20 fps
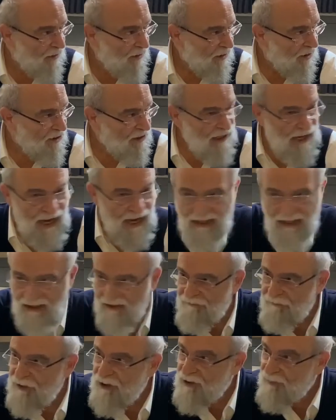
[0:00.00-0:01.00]
It's an act
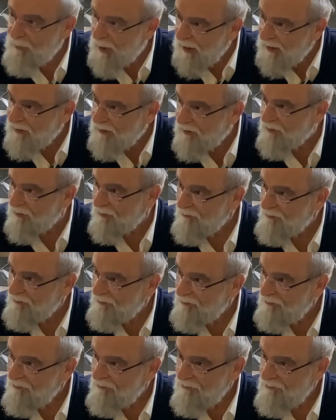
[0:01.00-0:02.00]
of respect.
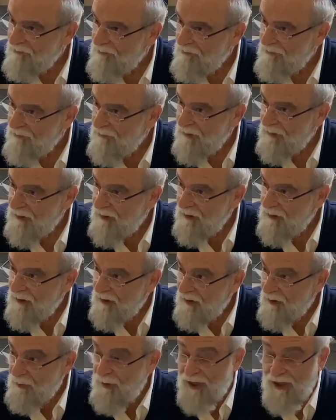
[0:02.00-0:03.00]

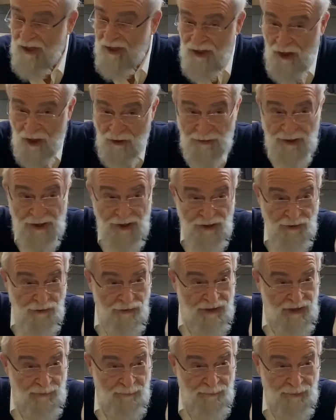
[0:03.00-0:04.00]
We can only
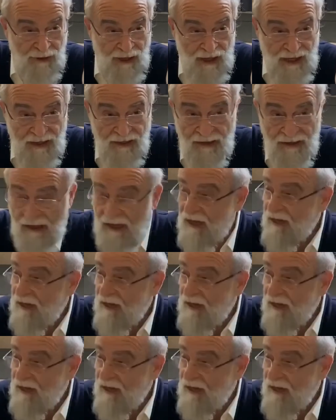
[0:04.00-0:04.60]
use that blood